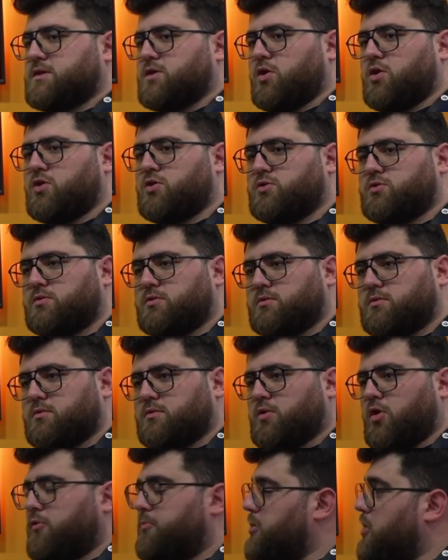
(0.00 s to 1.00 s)
your
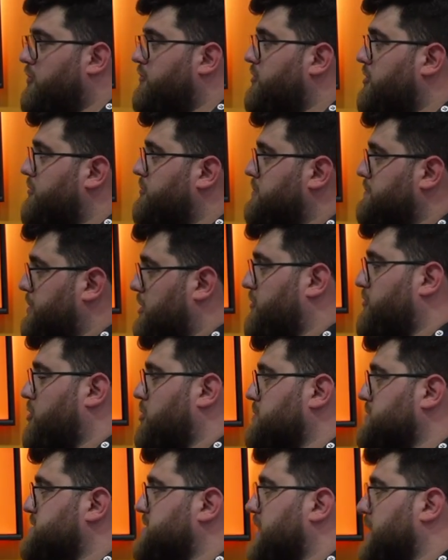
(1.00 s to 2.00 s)
low
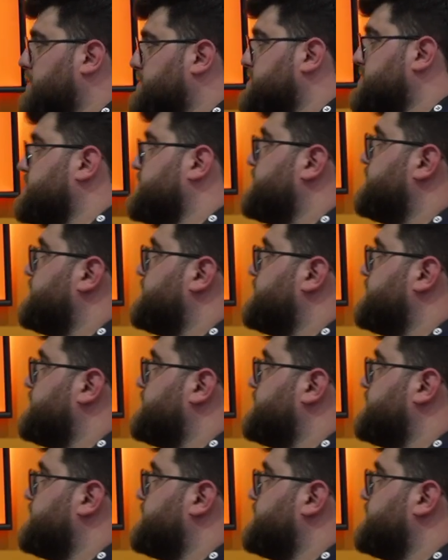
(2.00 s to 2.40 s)
performance games.